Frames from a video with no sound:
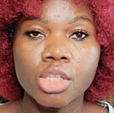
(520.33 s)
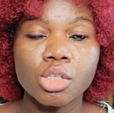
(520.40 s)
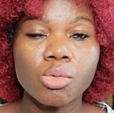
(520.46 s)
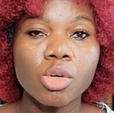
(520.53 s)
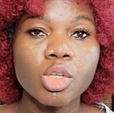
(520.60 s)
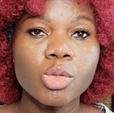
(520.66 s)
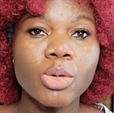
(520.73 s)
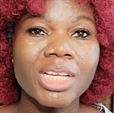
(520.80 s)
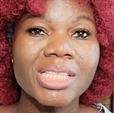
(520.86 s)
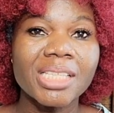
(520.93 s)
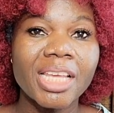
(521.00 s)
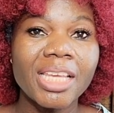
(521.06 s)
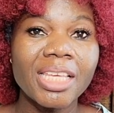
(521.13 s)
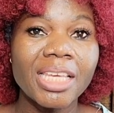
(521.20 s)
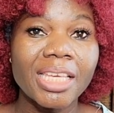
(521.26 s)
So what we are
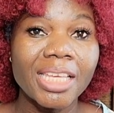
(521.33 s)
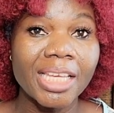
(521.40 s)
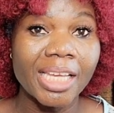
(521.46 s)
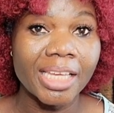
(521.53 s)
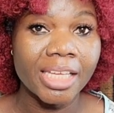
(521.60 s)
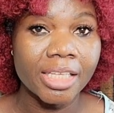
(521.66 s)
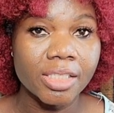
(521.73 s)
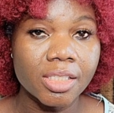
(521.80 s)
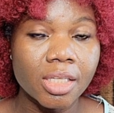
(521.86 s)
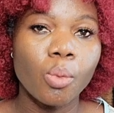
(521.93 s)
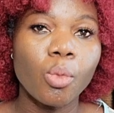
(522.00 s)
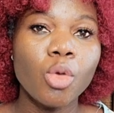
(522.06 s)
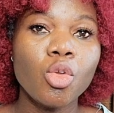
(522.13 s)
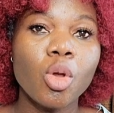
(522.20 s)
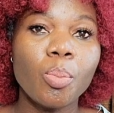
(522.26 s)
saying here is,
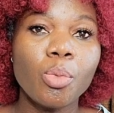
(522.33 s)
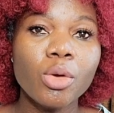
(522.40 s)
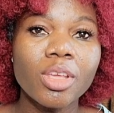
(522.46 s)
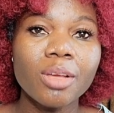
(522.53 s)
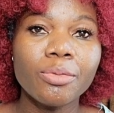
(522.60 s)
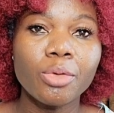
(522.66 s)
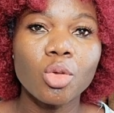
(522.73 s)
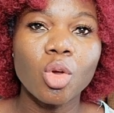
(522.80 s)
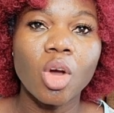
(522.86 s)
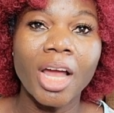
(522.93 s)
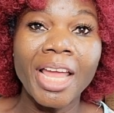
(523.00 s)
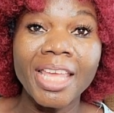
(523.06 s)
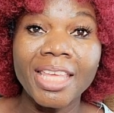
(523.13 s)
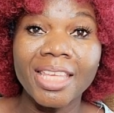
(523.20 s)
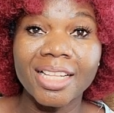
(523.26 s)
when you're booking for your
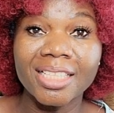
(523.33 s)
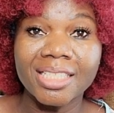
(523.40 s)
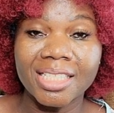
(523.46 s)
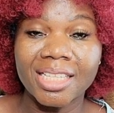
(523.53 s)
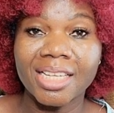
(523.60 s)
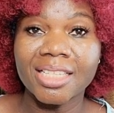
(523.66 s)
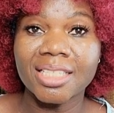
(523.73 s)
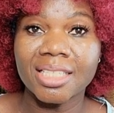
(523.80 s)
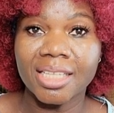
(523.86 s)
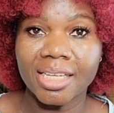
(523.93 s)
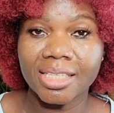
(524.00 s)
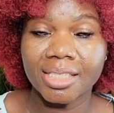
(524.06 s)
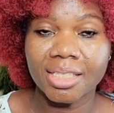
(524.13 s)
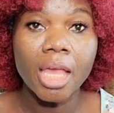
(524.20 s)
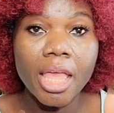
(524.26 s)
IELTS
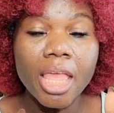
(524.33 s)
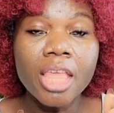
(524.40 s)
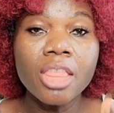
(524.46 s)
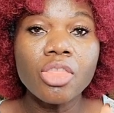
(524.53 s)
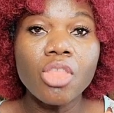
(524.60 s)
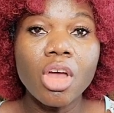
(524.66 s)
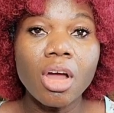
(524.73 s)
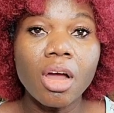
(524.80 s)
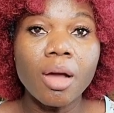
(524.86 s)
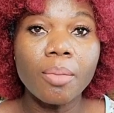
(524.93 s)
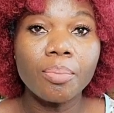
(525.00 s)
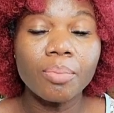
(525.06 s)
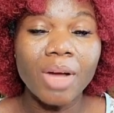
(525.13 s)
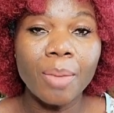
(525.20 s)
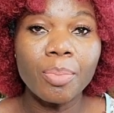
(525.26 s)
test, in the
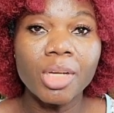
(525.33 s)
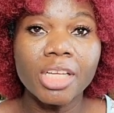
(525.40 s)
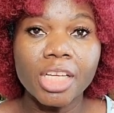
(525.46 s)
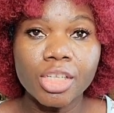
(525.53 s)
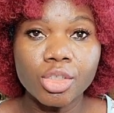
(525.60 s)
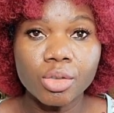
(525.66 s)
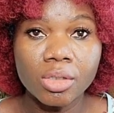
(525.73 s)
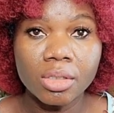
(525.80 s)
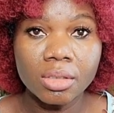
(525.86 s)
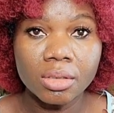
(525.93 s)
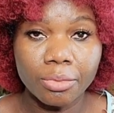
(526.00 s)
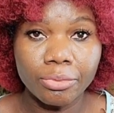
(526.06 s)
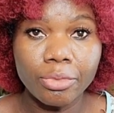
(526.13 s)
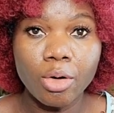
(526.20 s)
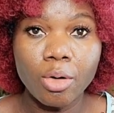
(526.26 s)
application
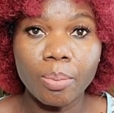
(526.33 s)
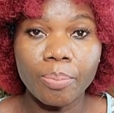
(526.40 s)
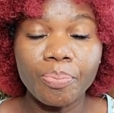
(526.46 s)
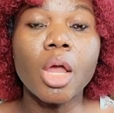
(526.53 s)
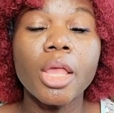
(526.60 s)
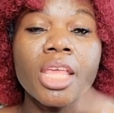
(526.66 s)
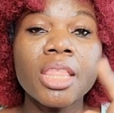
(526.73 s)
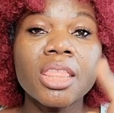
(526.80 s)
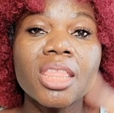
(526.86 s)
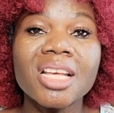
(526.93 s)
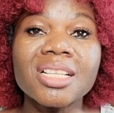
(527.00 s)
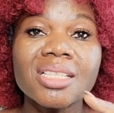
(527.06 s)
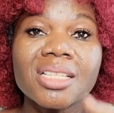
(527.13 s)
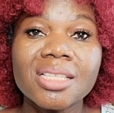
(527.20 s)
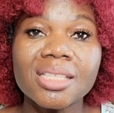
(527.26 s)
form, in the
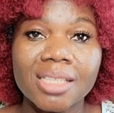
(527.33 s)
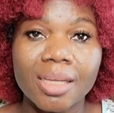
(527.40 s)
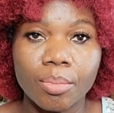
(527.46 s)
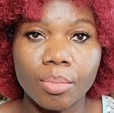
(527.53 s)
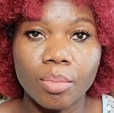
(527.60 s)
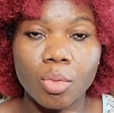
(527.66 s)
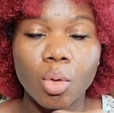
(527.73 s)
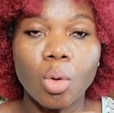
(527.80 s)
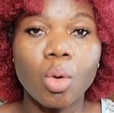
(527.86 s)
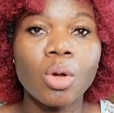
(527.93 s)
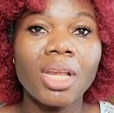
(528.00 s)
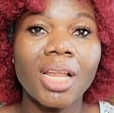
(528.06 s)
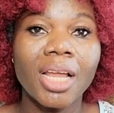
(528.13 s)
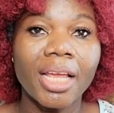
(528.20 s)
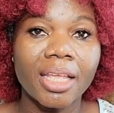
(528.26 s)
system,
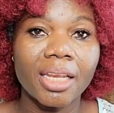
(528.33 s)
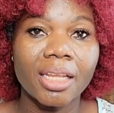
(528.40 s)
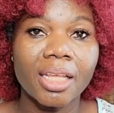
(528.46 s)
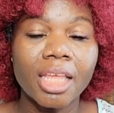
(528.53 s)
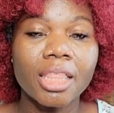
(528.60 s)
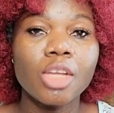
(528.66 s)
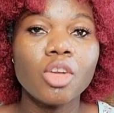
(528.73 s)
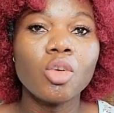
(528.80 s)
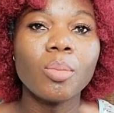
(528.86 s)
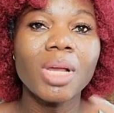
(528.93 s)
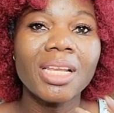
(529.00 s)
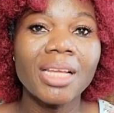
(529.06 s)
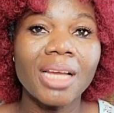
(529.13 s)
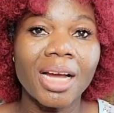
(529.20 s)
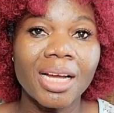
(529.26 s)
online, they
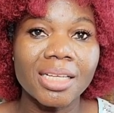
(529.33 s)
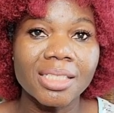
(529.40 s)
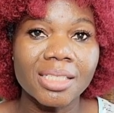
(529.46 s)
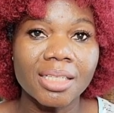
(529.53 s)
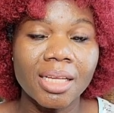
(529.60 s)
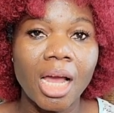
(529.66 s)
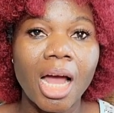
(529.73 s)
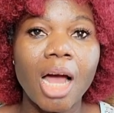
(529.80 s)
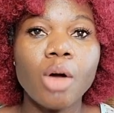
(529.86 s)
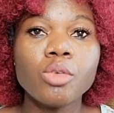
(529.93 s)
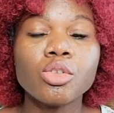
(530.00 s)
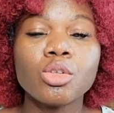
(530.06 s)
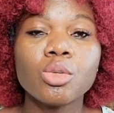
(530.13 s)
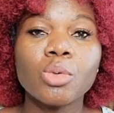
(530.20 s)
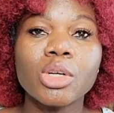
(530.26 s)
normally ask, how
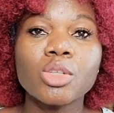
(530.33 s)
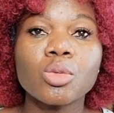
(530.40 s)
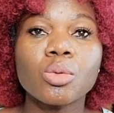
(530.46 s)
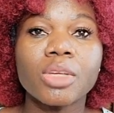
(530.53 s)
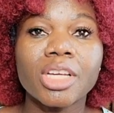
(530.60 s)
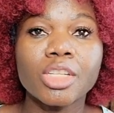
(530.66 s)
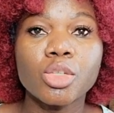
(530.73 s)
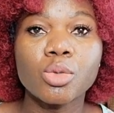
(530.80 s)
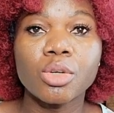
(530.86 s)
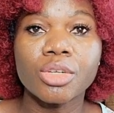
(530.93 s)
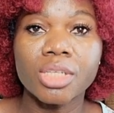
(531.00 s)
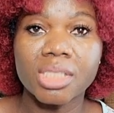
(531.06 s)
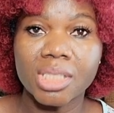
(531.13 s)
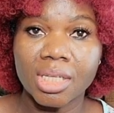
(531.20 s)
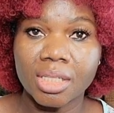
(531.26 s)
do you want to get your
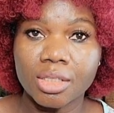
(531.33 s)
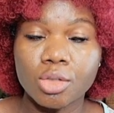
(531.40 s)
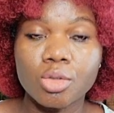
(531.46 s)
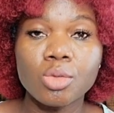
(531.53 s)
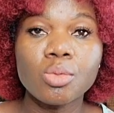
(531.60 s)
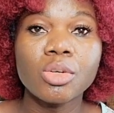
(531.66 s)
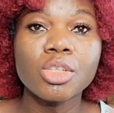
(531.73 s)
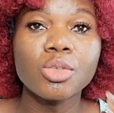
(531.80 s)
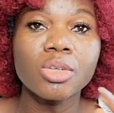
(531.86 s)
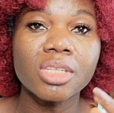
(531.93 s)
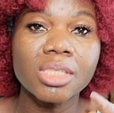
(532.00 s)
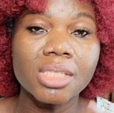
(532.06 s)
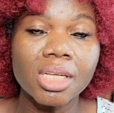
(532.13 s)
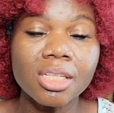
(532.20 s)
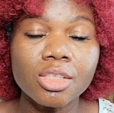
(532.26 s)
results? Do you want your
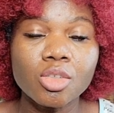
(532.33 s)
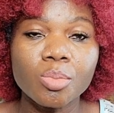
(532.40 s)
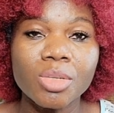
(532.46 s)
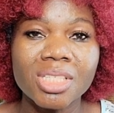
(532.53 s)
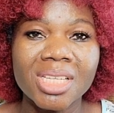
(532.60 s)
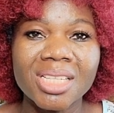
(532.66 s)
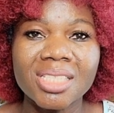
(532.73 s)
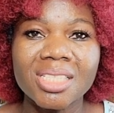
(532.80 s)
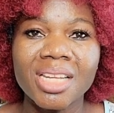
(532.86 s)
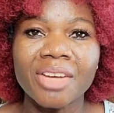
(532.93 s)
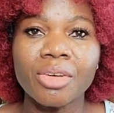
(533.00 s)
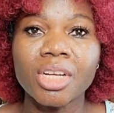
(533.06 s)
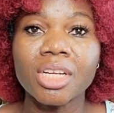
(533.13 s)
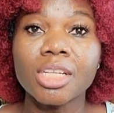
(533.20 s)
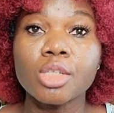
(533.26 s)
results to be sent
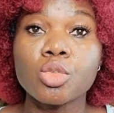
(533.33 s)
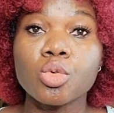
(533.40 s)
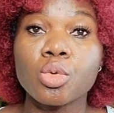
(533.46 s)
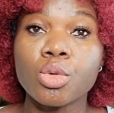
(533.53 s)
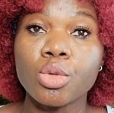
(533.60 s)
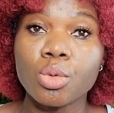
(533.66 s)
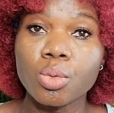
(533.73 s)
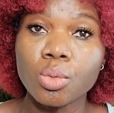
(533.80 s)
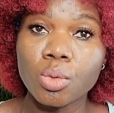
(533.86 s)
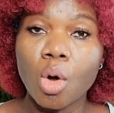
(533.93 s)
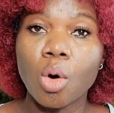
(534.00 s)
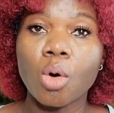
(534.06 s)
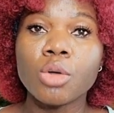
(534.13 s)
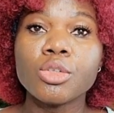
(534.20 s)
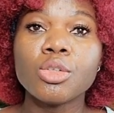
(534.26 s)
directly to you,
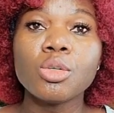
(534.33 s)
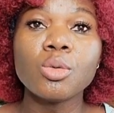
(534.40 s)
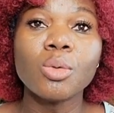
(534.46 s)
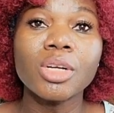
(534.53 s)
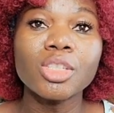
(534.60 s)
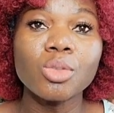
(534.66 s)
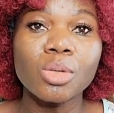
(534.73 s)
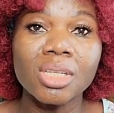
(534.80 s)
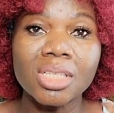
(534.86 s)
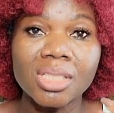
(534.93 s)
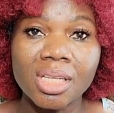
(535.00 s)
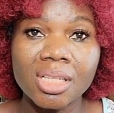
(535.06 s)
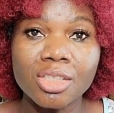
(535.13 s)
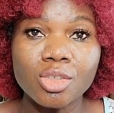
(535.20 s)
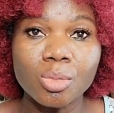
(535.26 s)
or do you want your
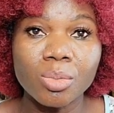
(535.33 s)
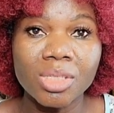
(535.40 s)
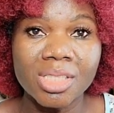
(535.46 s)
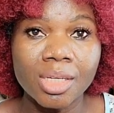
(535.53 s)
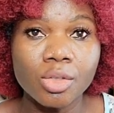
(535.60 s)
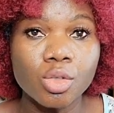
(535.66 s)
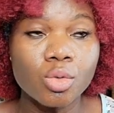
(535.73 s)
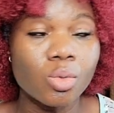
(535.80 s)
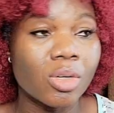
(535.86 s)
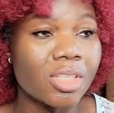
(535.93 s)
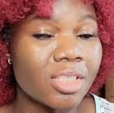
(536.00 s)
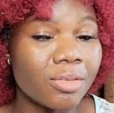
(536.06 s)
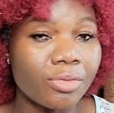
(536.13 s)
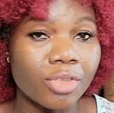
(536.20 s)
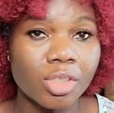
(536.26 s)
results to be sent to a
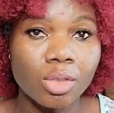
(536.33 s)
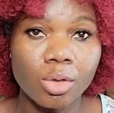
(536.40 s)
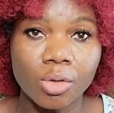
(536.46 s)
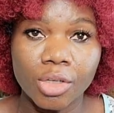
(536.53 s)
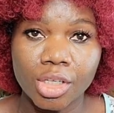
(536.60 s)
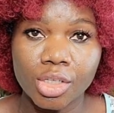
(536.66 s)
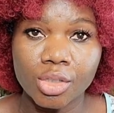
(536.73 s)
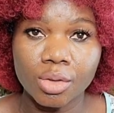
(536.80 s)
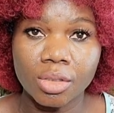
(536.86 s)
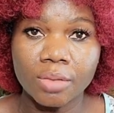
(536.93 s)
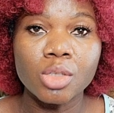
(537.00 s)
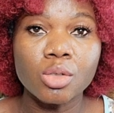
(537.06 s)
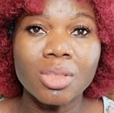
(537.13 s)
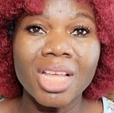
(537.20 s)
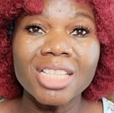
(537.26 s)
different location?
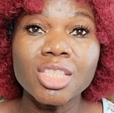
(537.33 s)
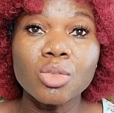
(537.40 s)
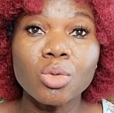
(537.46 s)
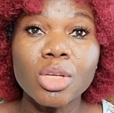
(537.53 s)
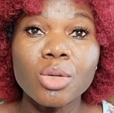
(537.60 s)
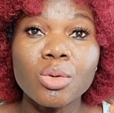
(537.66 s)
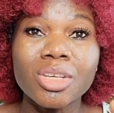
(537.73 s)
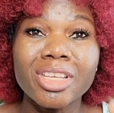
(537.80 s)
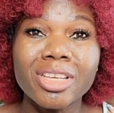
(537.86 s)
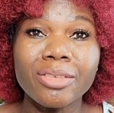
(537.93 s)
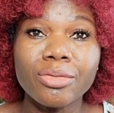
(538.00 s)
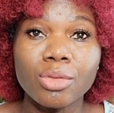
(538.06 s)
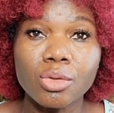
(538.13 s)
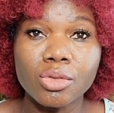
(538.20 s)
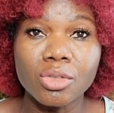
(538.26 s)
So that's when you
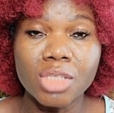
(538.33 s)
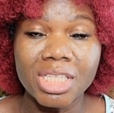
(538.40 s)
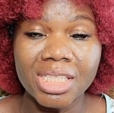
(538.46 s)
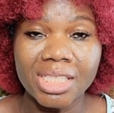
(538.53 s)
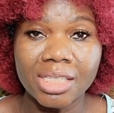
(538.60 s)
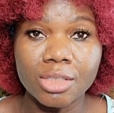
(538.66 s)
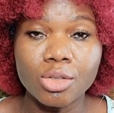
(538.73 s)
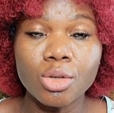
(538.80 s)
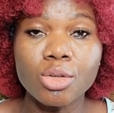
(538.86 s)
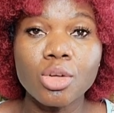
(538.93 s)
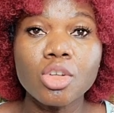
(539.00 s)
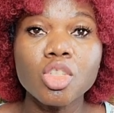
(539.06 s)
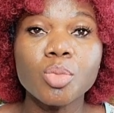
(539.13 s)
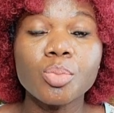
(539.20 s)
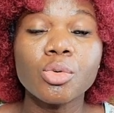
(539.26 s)
give those details. So you
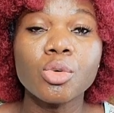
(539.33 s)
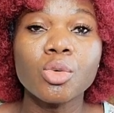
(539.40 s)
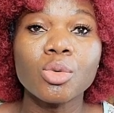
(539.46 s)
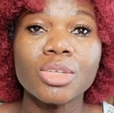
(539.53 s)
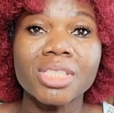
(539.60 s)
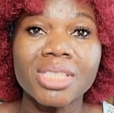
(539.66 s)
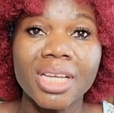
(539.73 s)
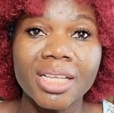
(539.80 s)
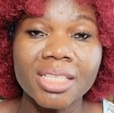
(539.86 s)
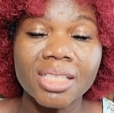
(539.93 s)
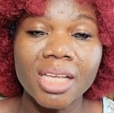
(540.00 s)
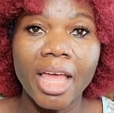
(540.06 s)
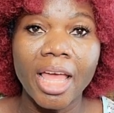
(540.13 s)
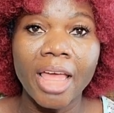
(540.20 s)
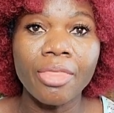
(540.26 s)
don't book your test
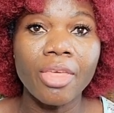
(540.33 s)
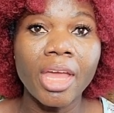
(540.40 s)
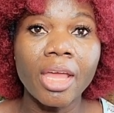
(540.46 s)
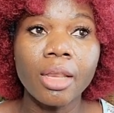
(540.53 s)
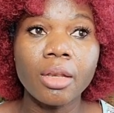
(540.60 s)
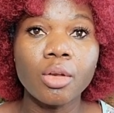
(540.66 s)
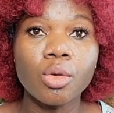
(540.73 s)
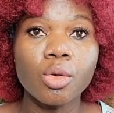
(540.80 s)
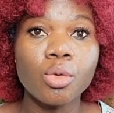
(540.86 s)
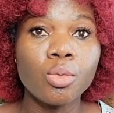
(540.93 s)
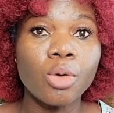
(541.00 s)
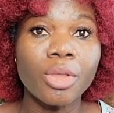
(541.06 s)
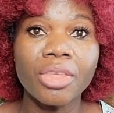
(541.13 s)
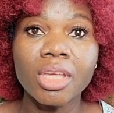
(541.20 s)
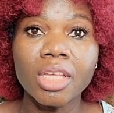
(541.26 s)
and then
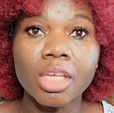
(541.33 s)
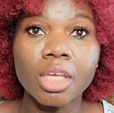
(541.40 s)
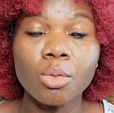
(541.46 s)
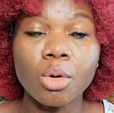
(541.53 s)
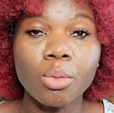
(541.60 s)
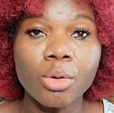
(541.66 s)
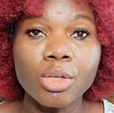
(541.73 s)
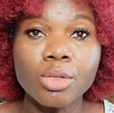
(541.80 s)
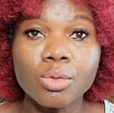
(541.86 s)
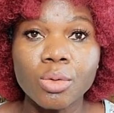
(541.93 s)
you are thinking you're going to